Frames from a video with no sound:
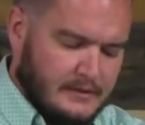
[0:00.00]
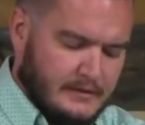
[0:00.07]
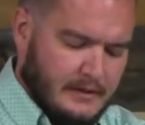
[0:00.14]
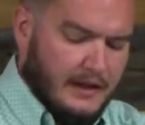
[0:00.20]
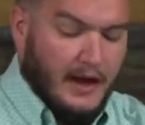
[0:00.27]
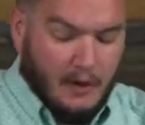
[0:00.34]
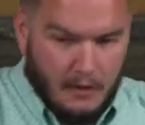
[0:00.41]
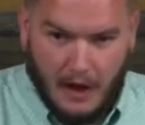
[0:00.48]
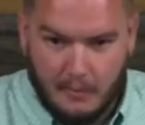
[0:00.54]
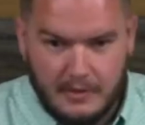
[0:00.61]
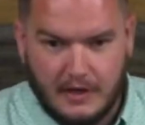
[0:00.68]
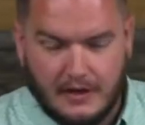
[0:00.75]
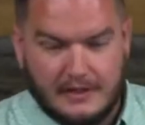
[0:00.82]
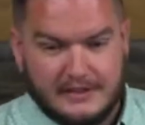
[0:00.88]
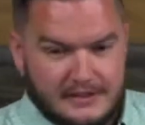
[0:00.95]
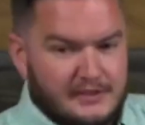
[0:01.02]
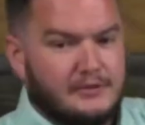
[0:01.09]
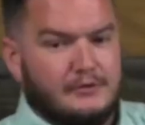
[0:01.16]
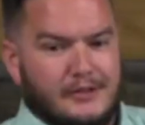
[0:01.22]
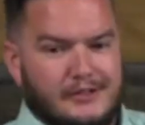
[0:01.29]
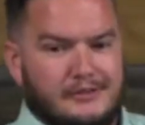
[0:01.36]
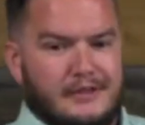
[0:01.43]
And I'll be honest, this
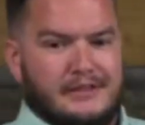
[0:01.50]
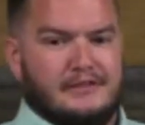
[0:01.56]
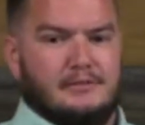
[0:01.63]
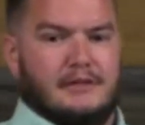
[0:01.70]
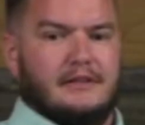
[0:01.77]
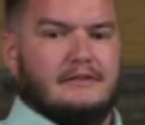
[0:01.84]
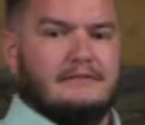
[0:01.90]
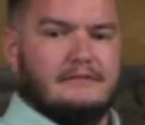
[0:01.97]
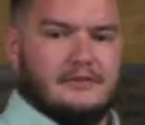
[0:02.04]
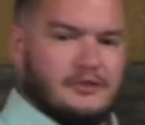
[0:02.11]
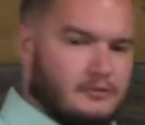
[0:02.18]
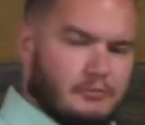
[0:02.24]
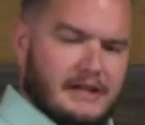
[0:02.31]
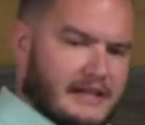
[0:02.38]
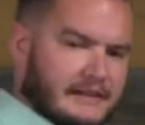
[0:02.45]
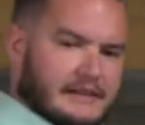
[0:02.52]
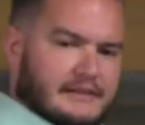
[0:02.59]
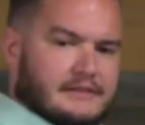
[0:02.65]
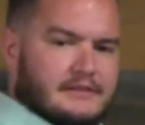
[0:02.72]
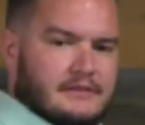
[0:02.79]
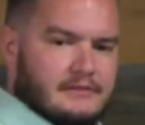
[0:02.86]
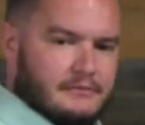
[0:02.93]
frustrates me. Just reading
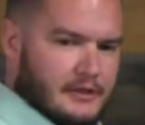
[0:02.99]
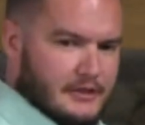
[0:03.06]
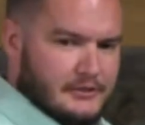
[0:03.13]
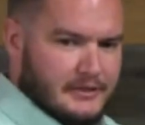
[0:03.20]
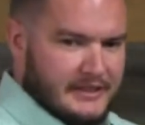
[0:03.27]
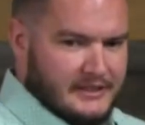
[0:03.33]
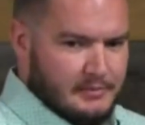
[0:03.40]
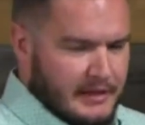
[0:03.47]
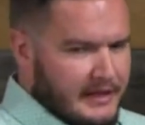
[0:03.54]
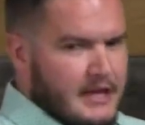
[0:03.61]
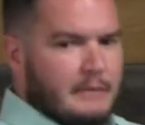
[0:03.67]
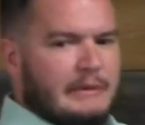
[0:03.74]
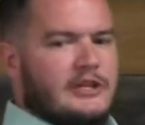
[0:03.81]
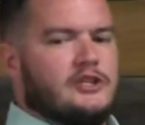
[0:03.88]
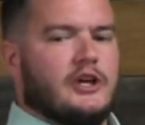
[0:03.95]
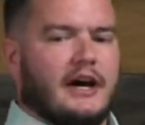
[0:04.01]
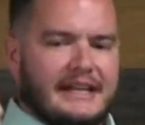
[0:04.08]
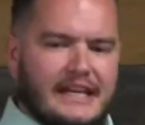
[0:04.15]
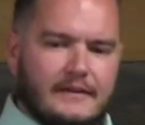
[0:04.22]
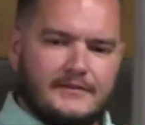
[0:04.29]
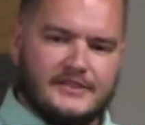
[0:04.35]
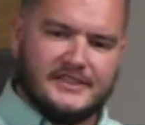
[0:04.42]
this frustrates me. But John
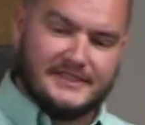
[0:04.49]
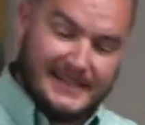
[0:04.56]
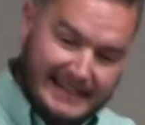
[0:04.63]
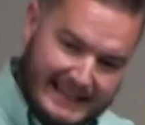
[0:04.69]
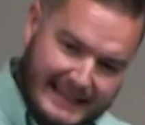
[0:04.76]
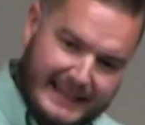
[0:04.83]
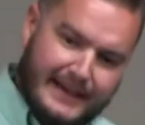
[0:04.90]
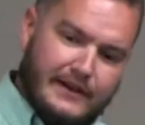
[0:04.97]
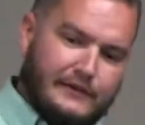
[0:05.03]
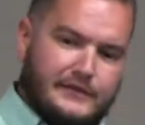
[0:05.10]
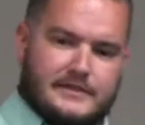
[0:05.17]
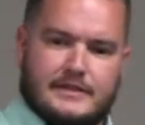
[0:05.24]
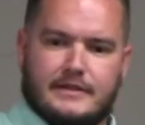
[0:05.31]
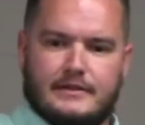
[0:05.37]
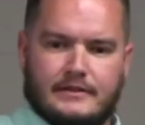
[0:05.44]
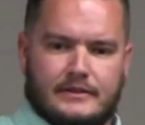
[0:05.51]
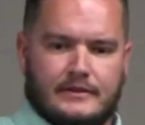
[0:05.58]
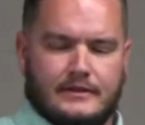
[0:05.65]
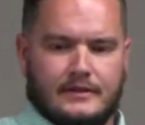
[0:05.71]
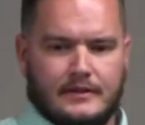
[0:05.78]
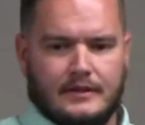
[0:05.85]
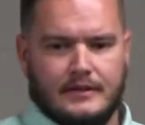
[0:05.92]
gives us a gift.
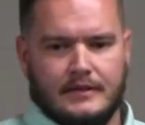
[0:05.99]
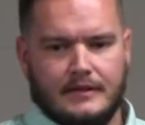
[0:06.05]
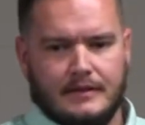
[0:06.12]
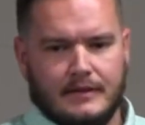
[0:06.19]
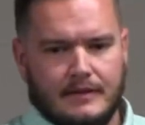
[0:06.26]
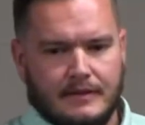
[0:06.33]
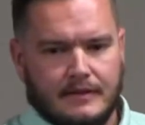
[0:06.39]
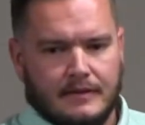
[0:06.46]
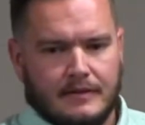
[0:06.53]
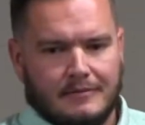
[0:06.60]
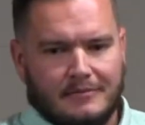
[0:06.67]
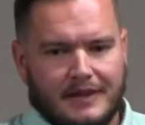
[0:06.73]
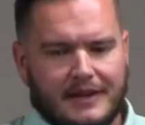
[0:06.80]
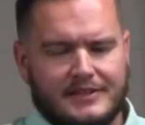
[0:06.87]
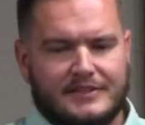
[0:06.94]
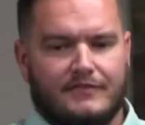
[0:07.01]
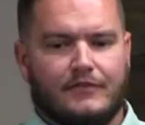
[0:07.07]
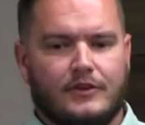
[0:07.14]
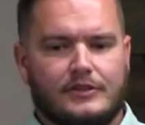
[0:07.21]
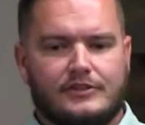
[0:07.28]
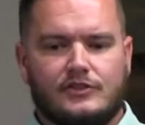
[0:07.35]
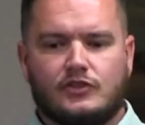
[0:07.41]
Because in
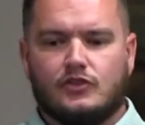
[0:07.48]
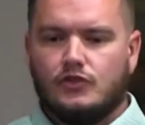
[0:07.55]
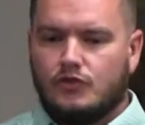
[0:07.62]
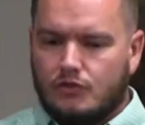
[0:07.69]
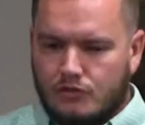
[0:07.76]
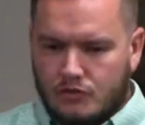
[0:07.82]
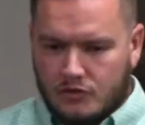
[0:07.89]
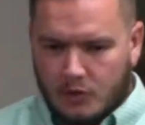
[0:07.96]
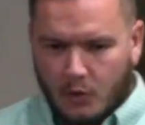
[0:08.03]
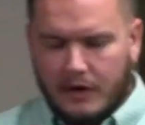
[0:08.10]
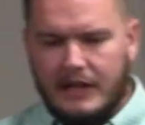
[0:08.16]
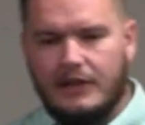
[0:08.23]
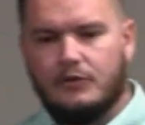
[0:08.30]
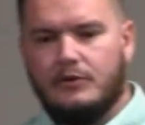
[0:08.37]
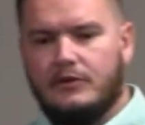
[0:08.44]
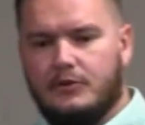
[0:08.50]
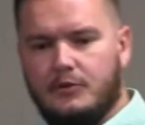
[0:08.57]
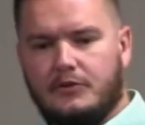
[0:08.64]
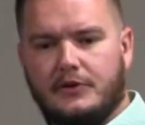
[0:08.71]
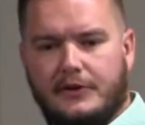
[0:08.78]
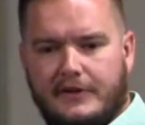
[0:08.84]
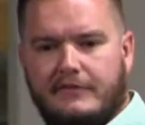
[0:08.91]
verses 23 through
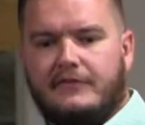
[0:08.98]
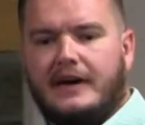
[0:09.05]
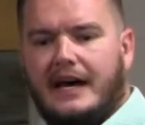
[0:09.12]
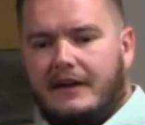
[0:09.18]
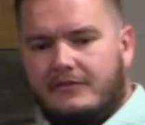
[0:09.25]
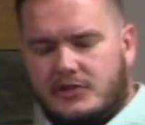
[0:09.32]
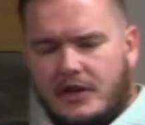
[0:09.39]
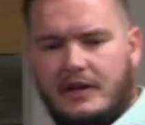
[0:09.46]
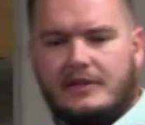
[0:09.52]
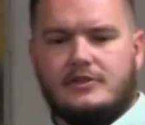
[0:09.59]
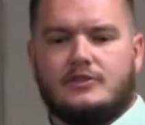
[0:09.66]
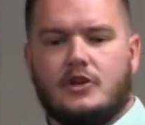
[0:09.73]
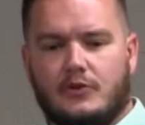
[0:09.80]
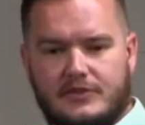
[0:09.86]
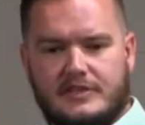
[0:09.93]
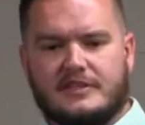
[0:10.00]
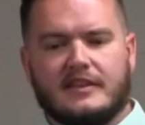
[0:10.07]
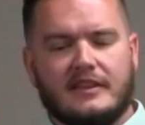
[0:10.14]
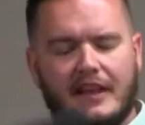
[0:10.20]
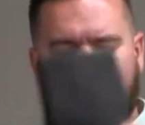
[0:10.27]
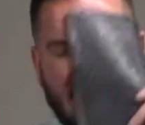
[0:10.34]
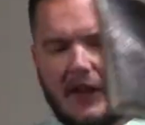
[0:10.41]
35, John shows us that
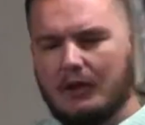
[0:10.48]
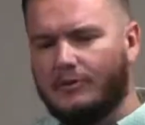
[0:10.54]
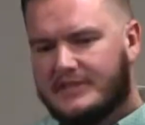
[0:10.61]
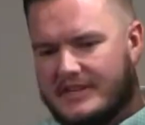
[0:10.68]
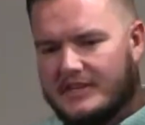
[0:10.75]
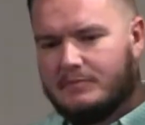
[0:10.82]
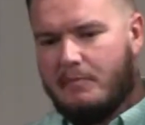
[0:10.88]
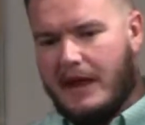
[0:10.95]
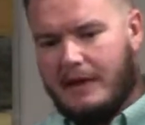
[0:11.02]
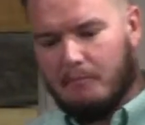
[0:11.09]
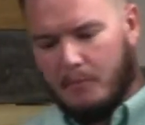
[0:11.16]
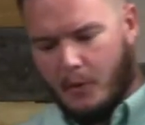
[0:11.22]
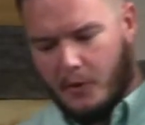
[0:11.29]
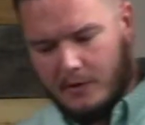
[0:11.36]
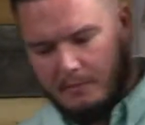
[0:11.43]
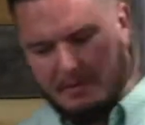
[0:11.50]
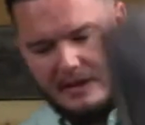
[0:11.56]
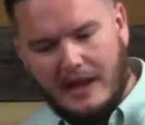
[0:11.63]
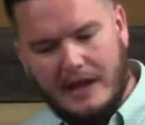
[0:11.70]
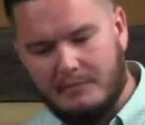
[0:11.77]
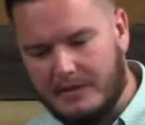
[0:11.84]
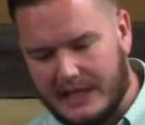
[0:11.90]
not only was this man born
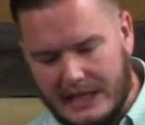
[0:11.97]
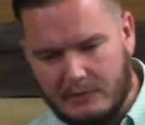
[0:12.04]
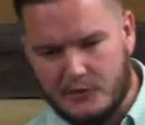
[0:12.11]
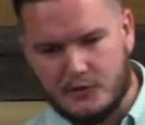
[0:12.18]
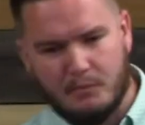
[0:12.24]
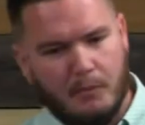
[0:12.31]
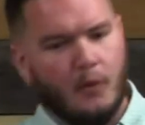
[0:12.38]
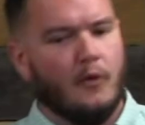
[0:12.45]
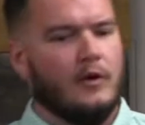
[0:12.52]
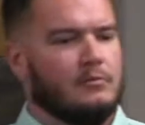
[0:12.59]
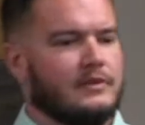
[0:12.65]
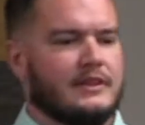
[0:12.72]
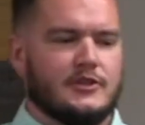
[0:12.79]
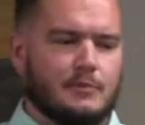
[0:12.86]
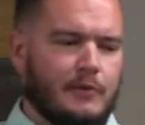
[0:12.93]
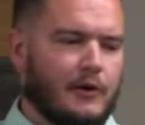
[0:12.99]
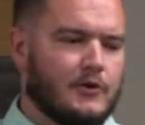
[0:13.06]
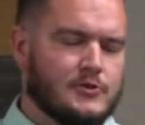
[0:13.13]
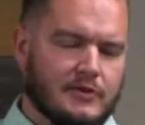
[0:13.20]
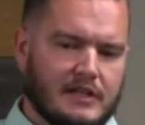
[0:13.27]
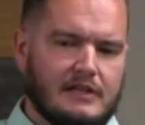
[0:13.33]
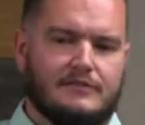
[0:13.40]
blind, but he was born with the
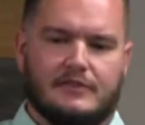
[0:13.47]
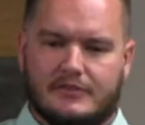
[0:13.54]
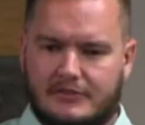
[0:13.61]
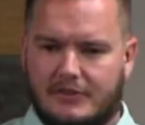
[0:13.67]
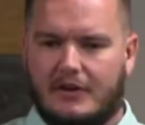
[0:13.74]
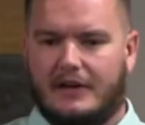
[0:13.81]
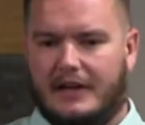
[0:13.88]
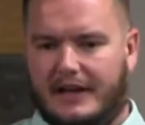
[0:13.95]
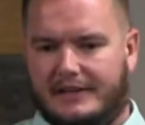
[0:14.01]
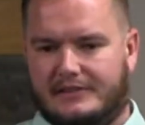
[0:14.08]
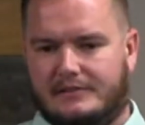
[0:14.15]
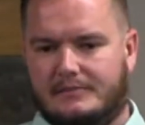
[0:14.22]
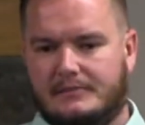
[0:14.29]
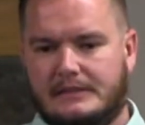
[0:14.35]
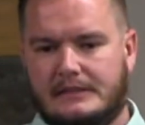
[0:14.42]
spiritual gift of sarcasm.